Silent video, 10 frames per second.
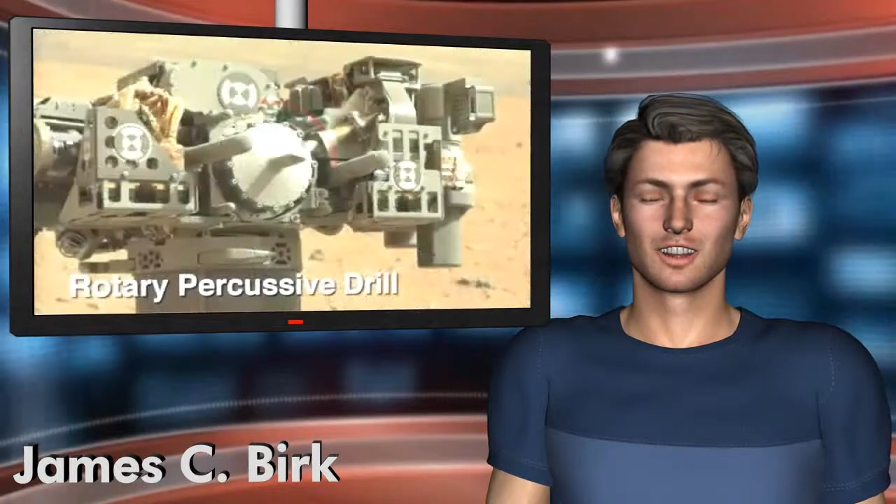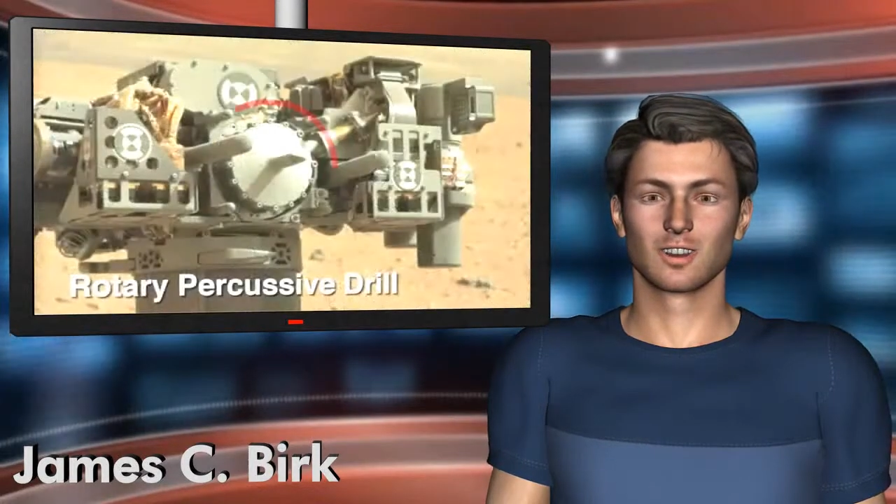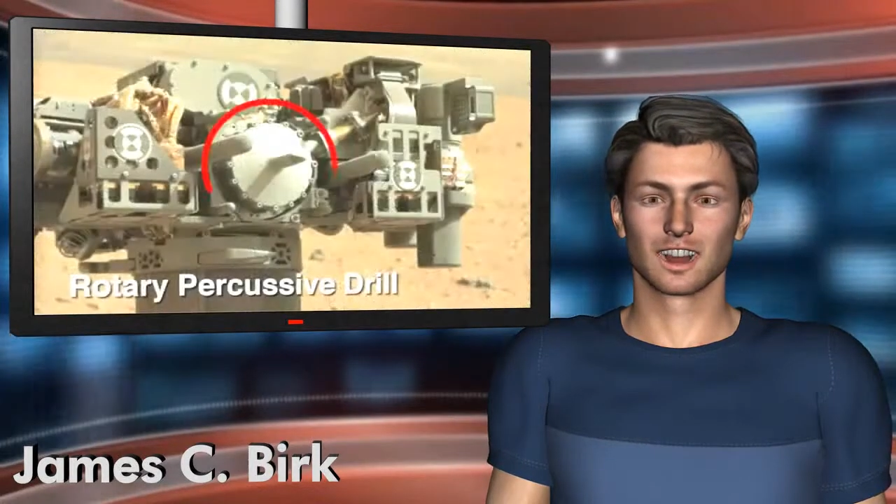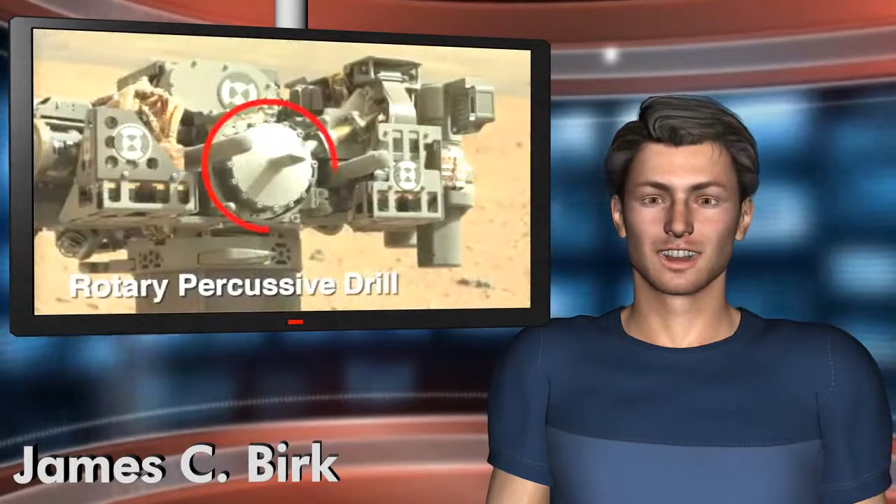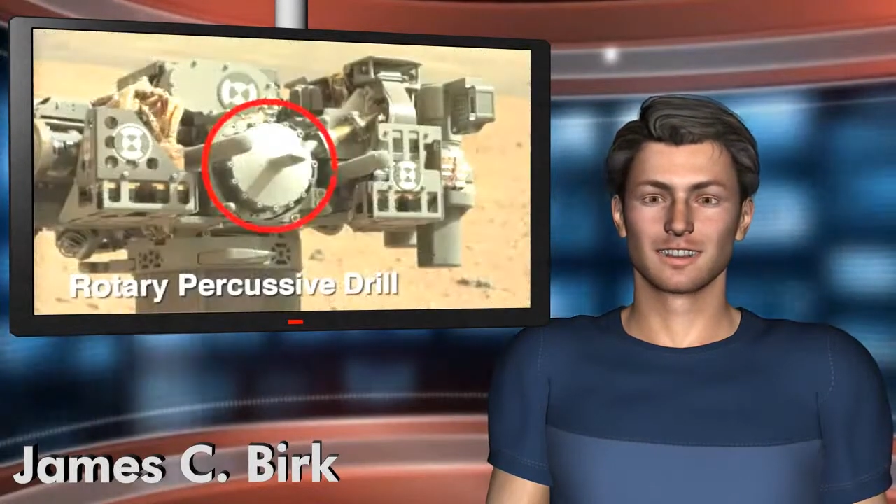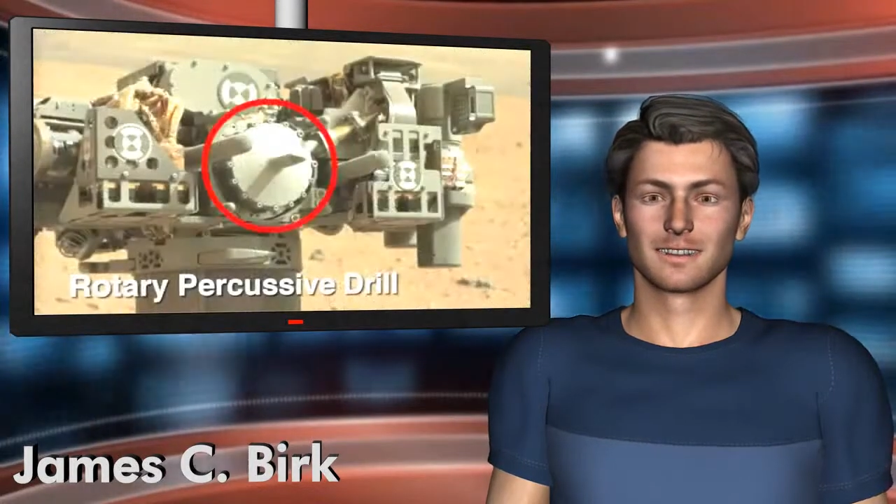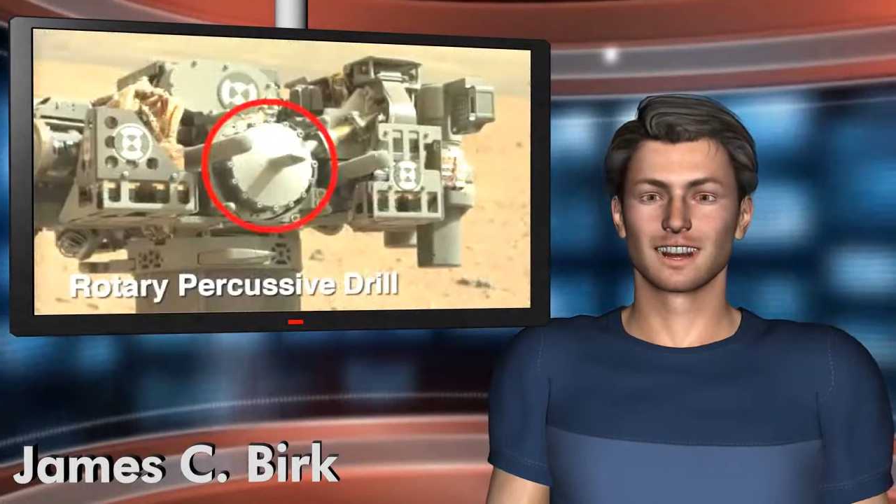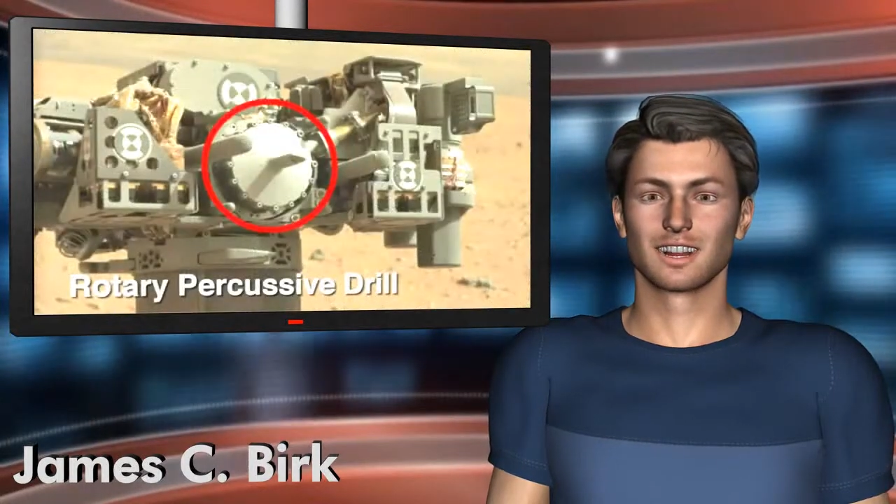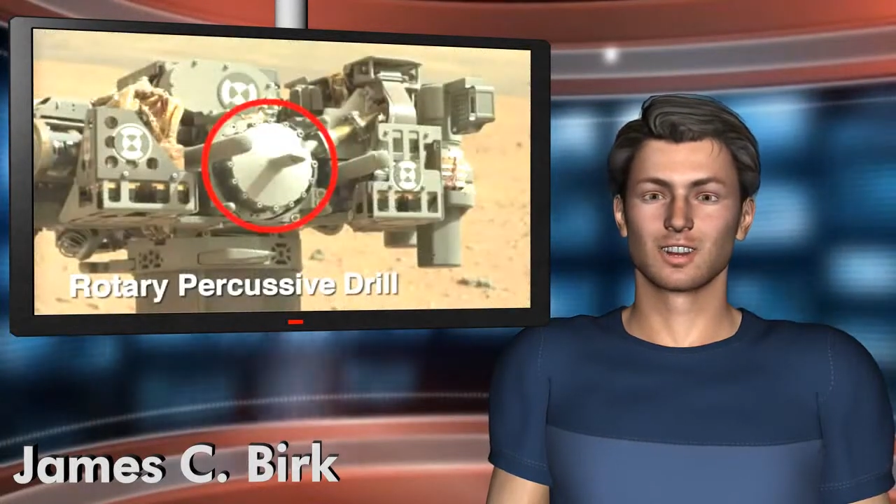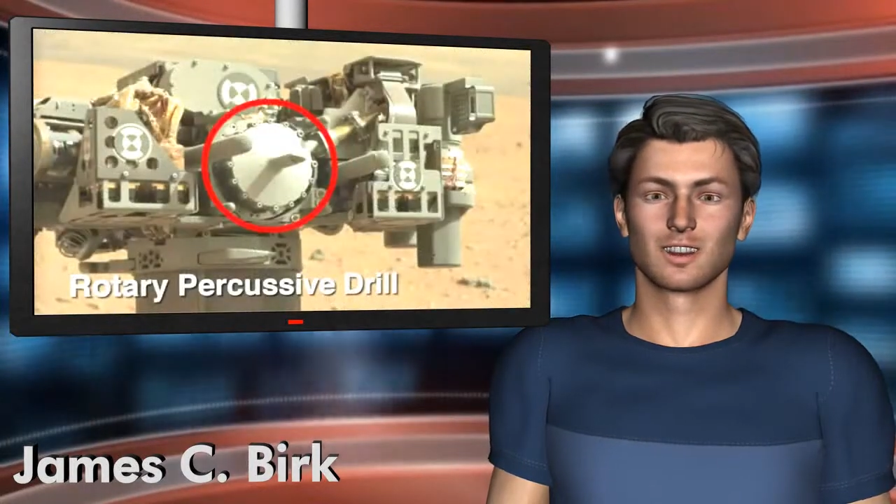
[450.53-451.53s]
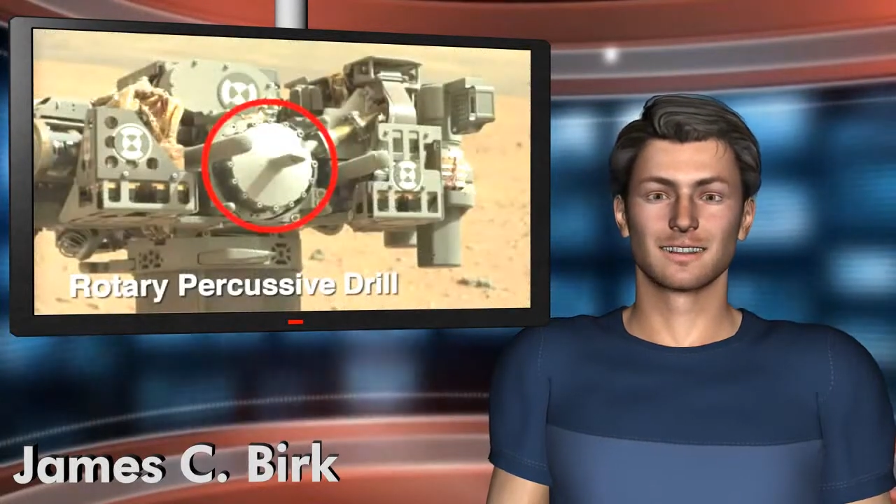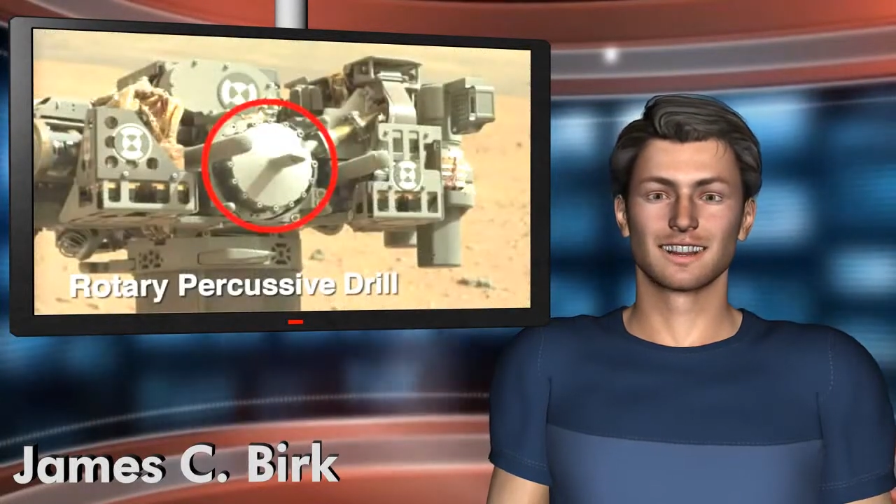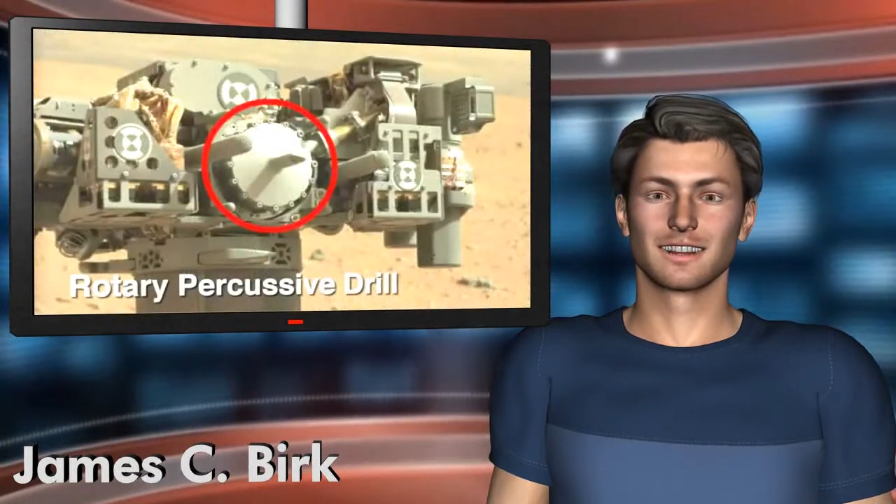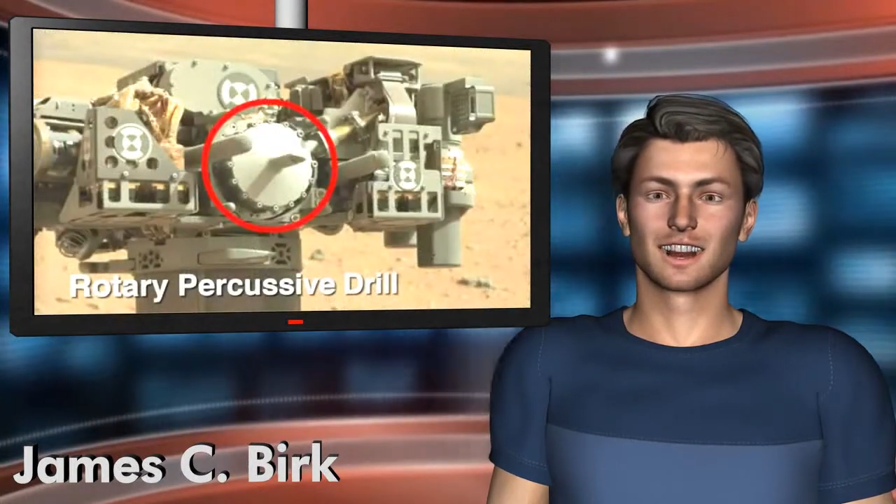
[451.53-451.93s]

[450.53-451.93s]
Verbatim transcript: The rock powder will be